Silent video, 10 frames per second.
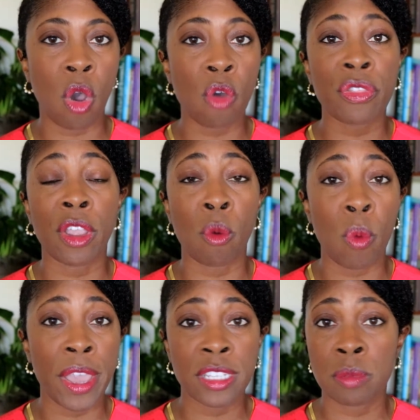on their
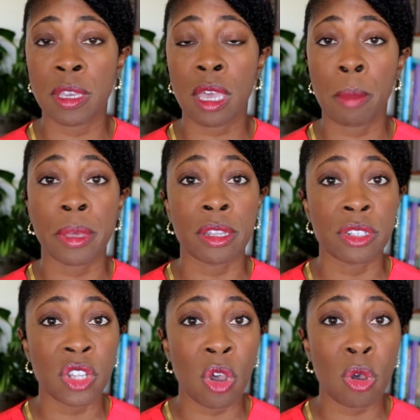way to becoming
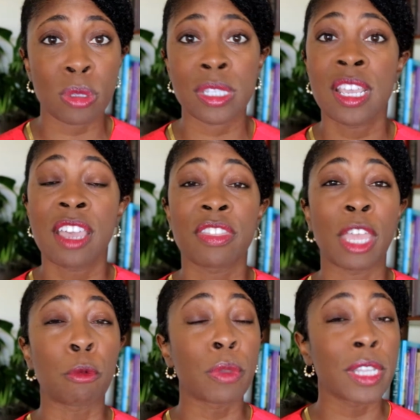adults,
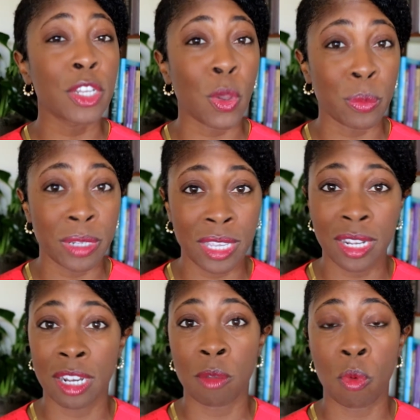they really don't need
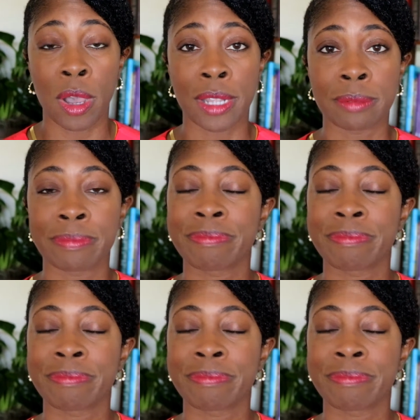anyone.